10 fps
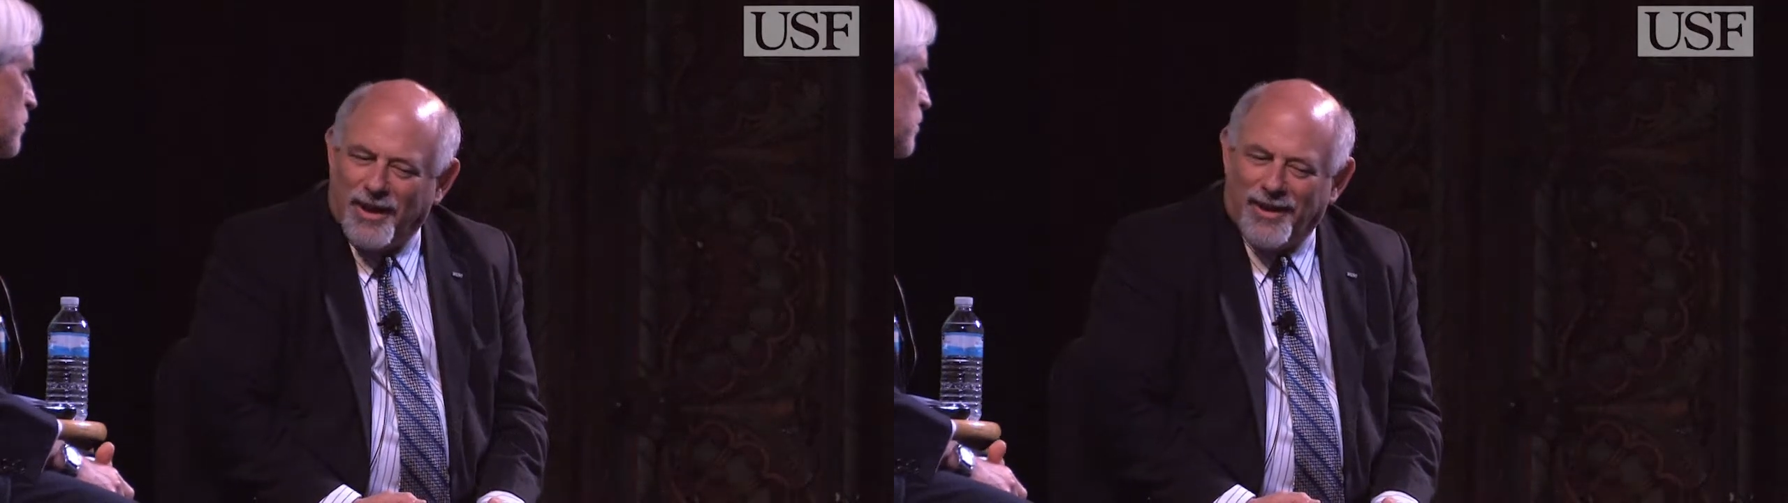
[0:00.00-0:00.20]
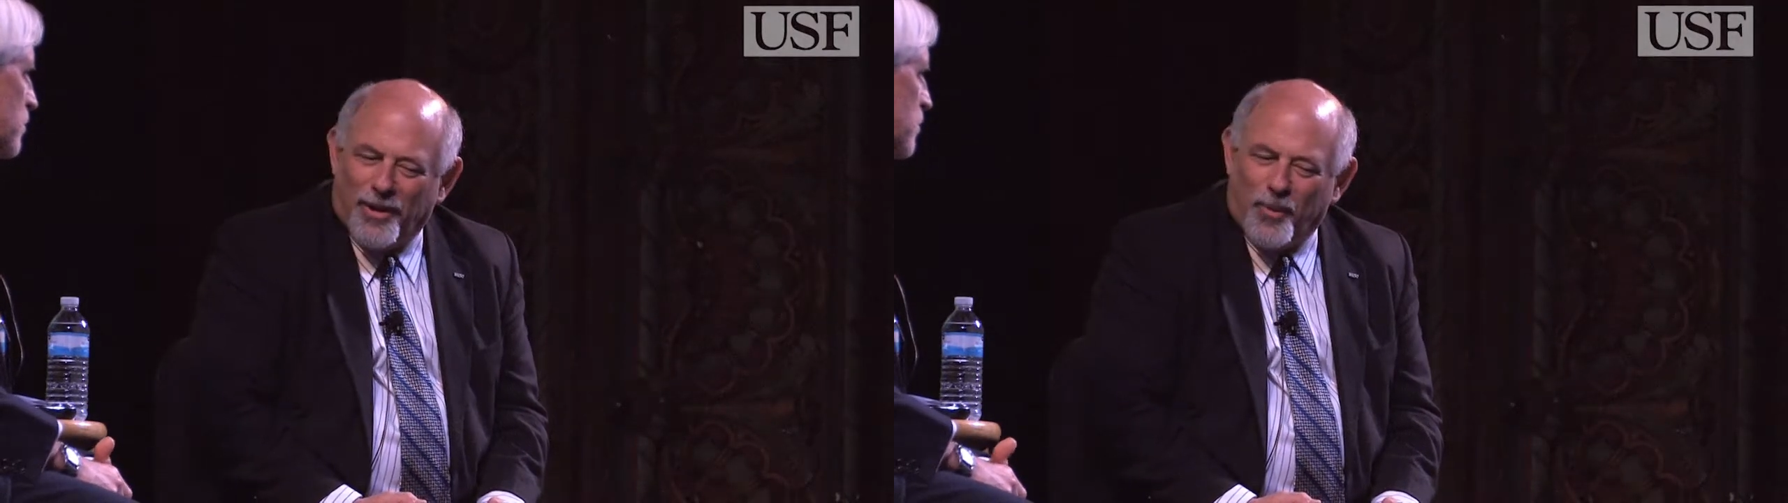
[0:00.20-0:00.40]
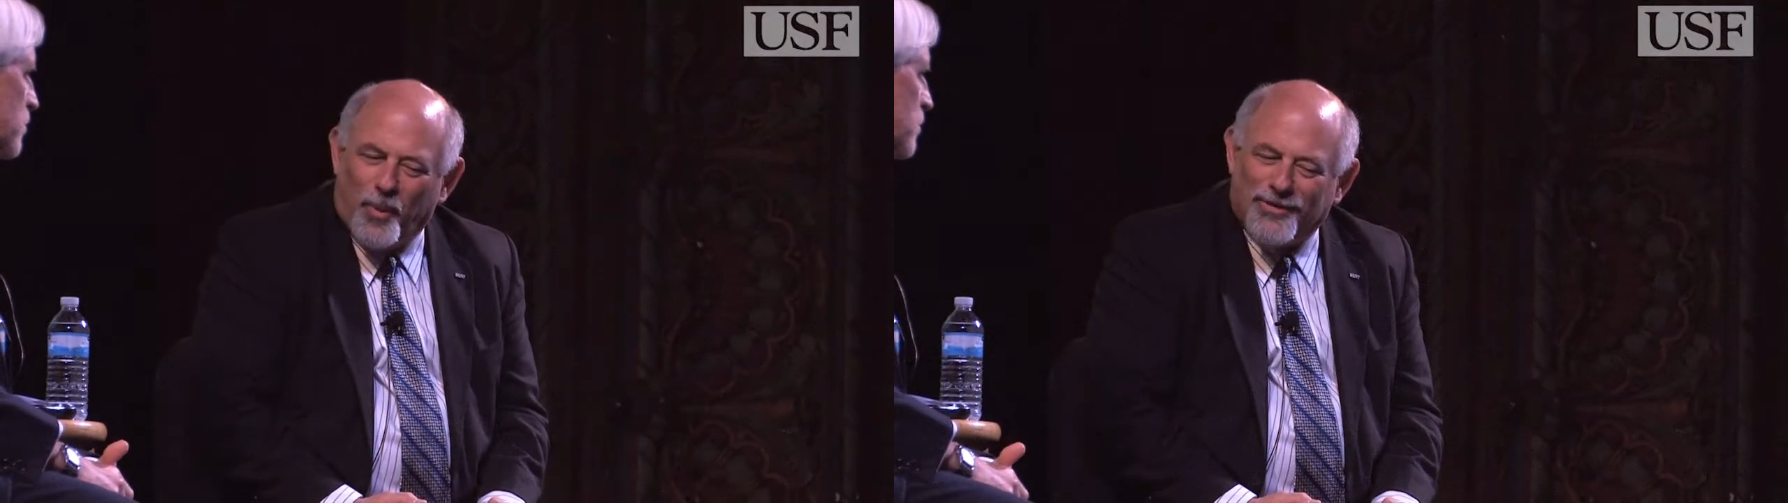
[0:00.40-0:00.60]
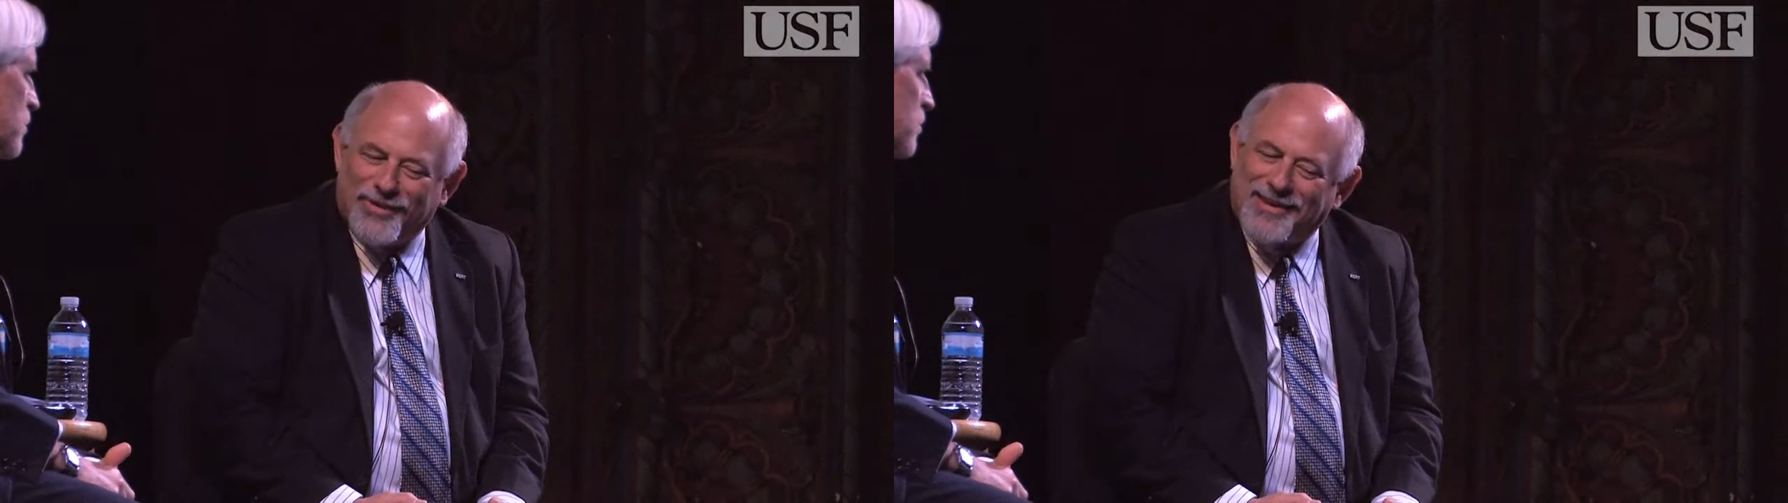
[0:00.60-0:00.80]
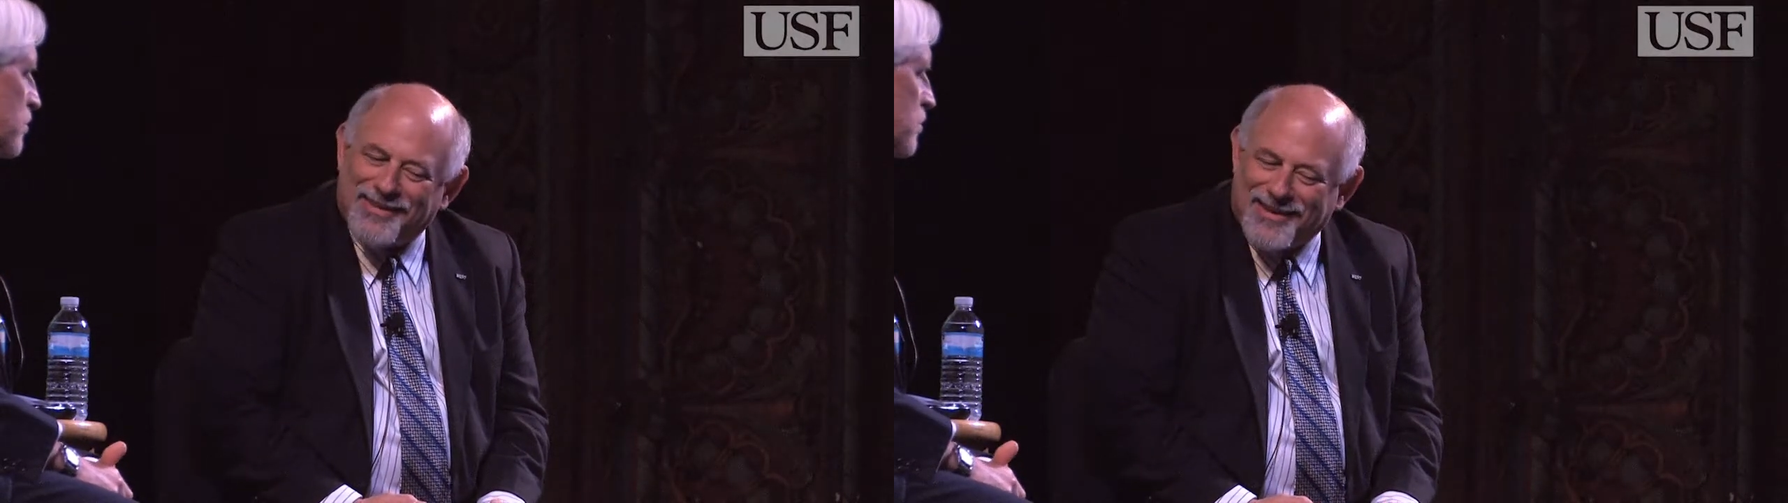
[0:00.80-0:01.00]
Uh,
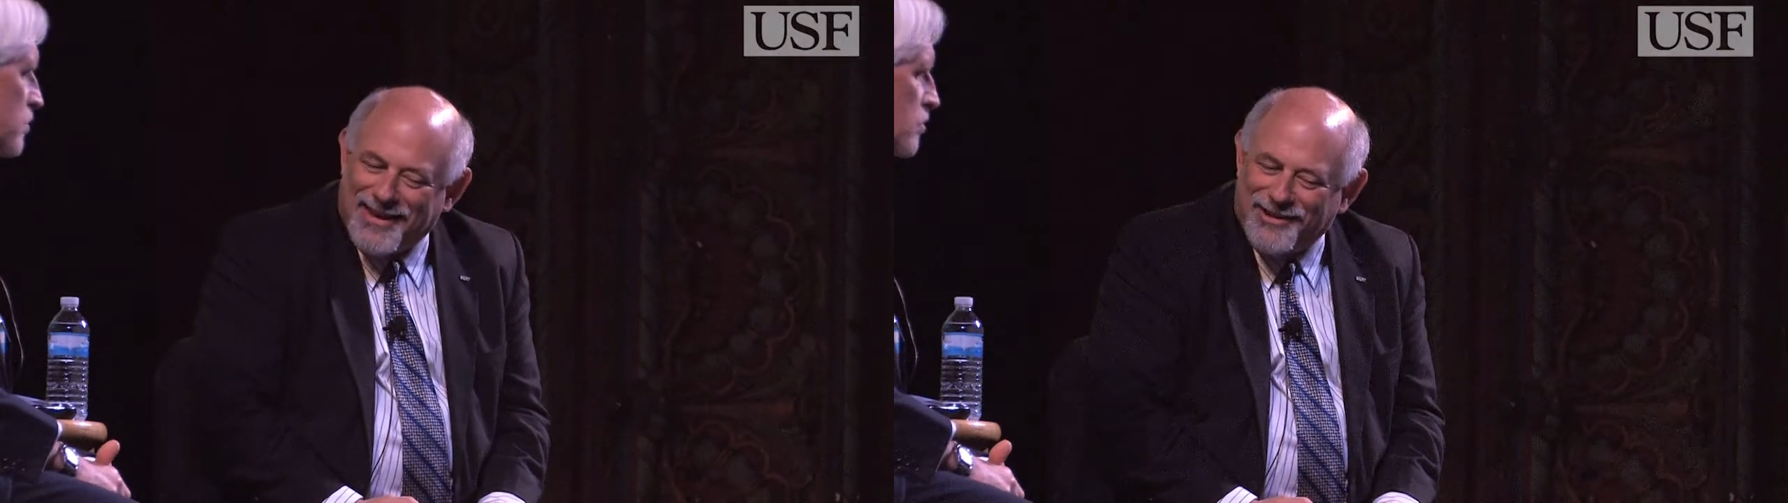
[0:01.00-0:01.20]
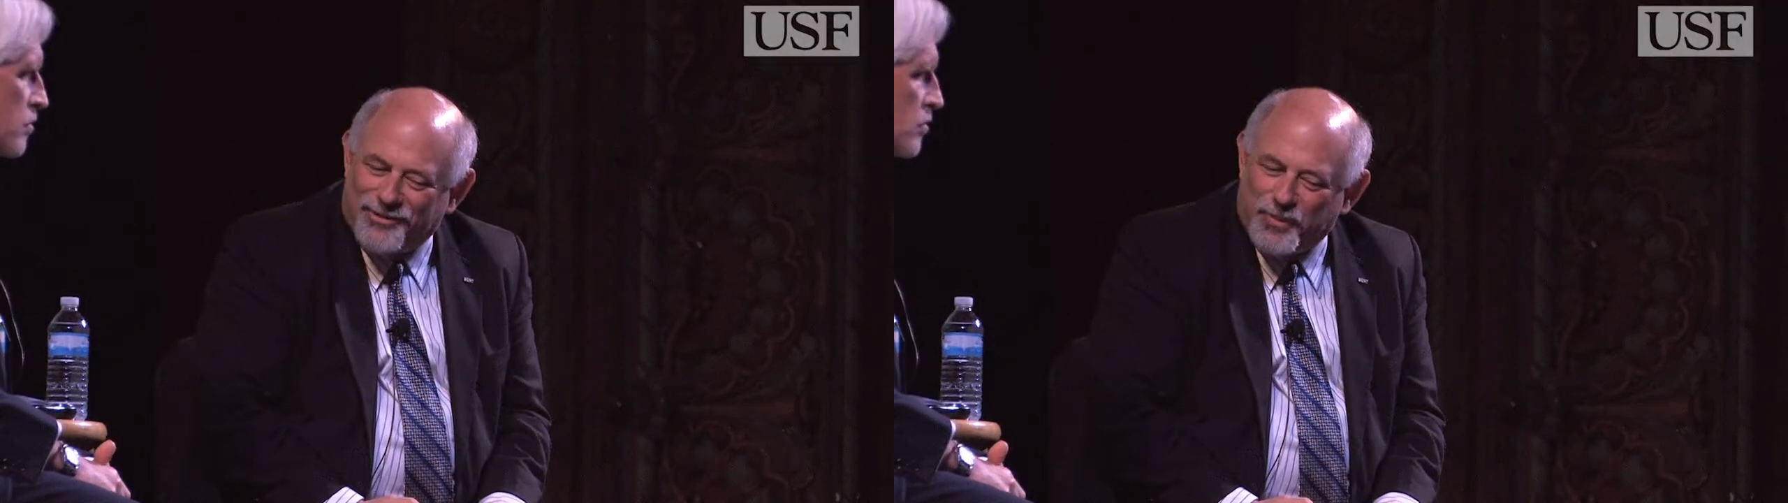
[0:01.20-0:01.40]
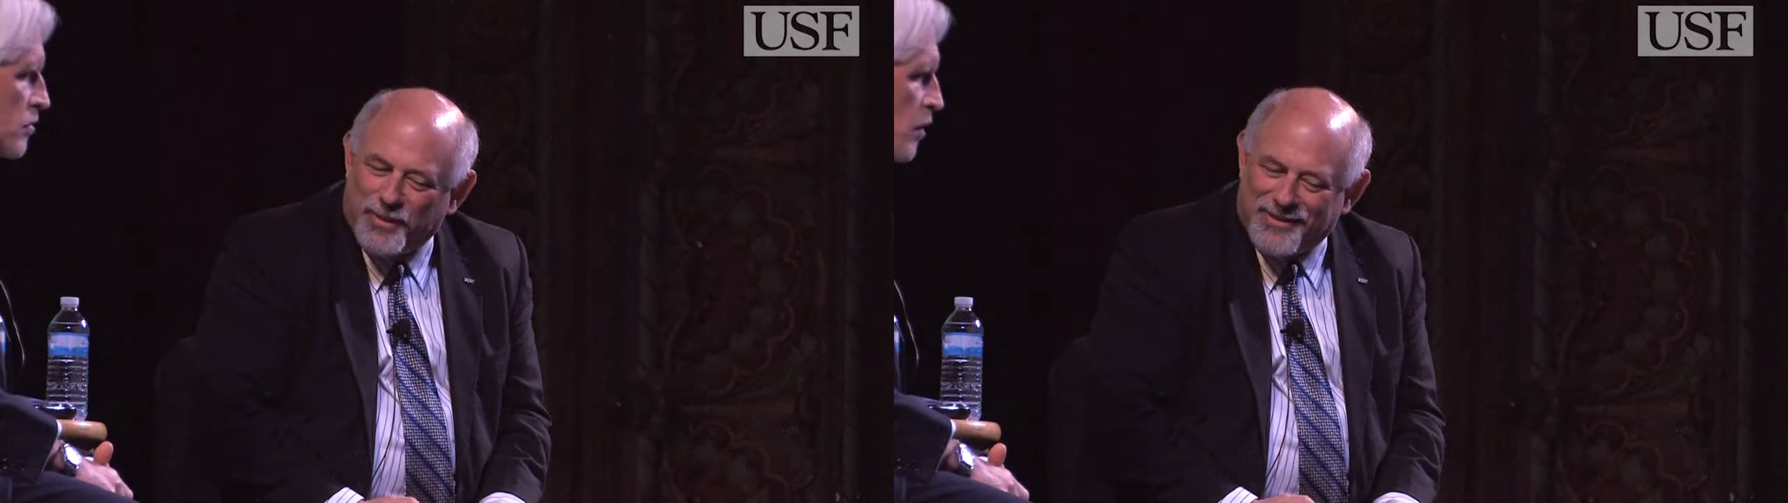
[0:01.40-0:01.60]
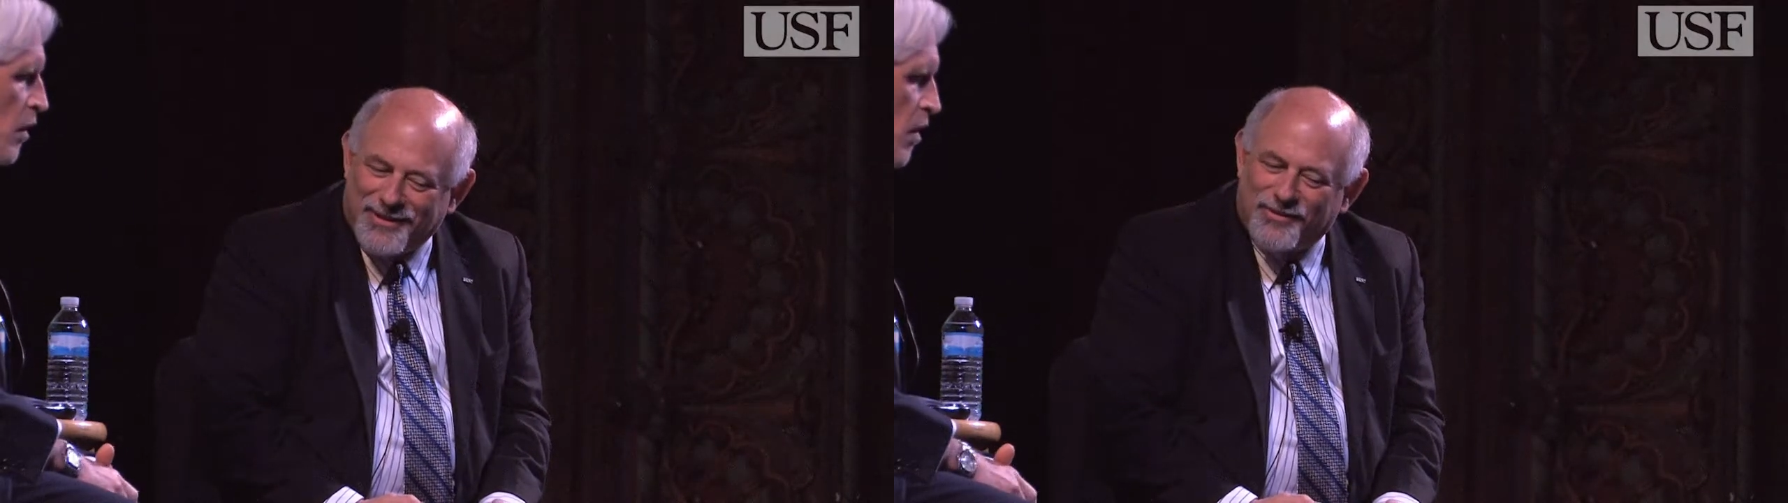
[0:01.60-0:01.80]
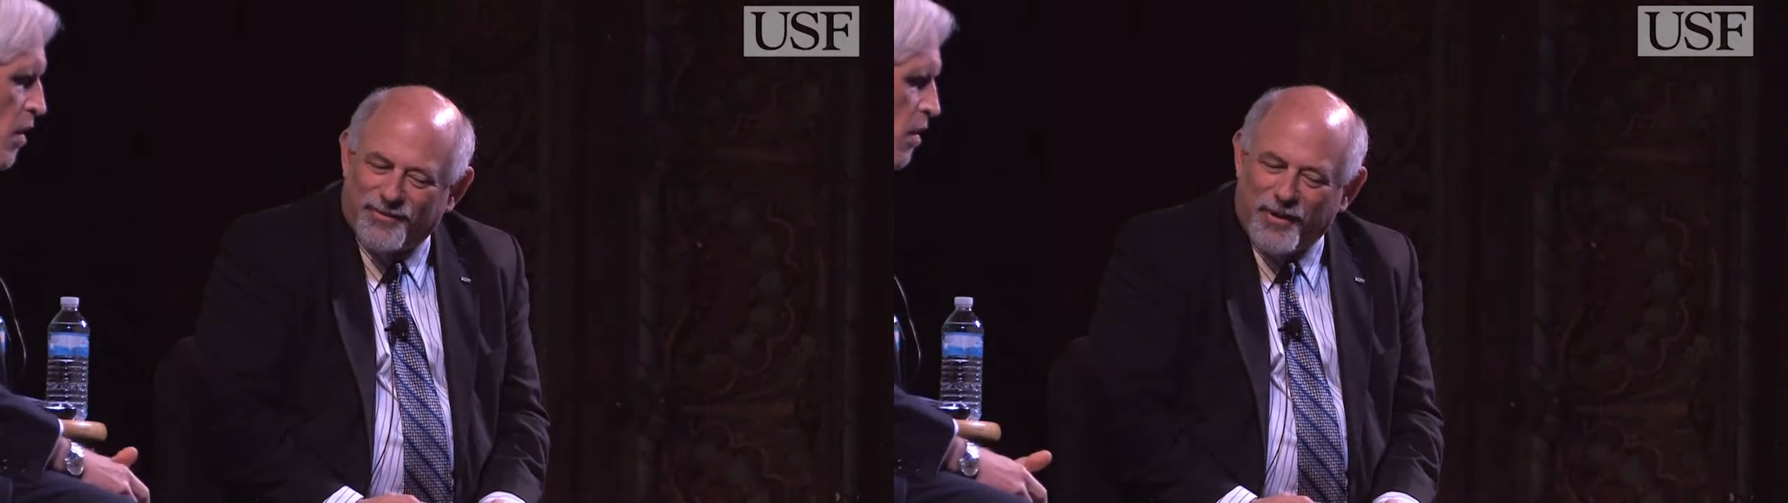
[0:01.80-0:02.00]
was that the case with
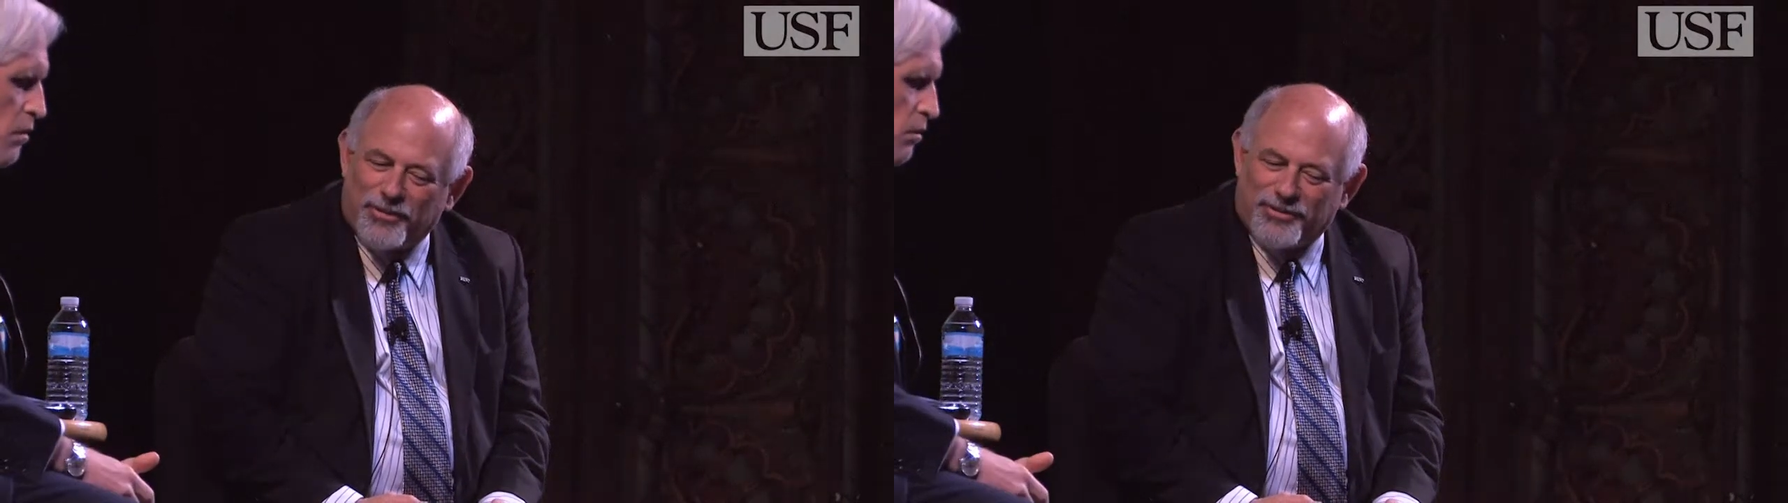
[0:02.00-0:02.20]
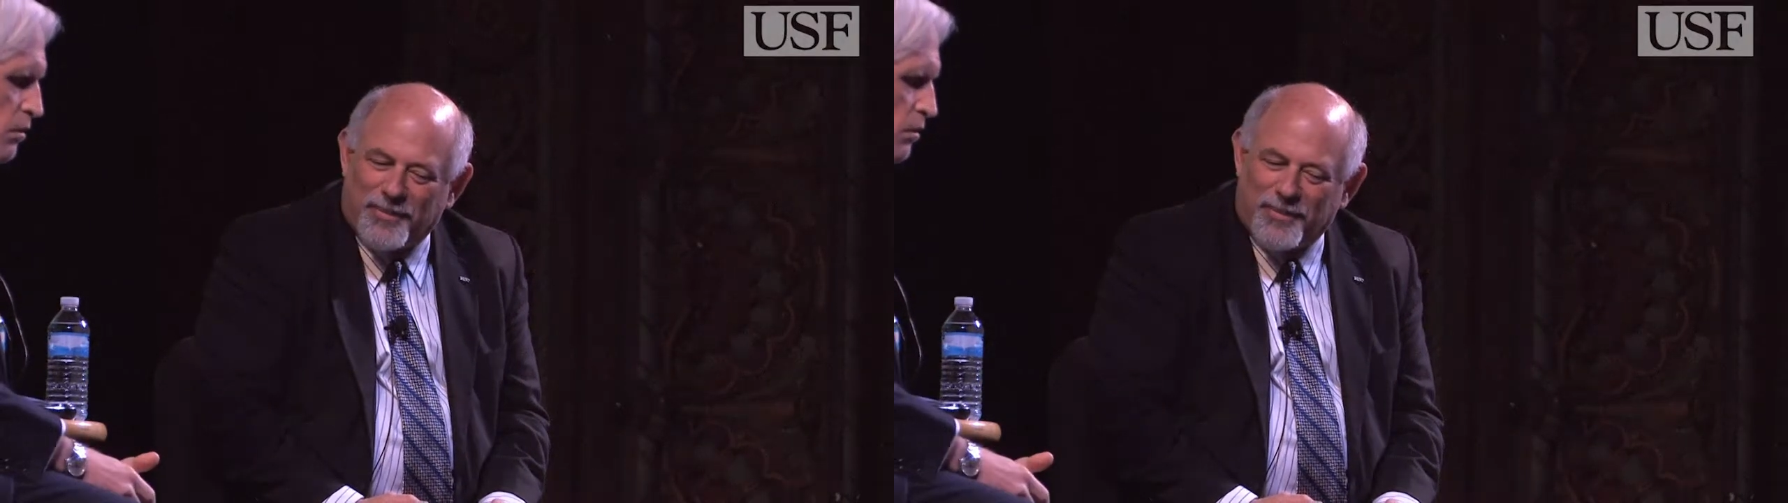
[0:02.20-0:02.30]
these folks?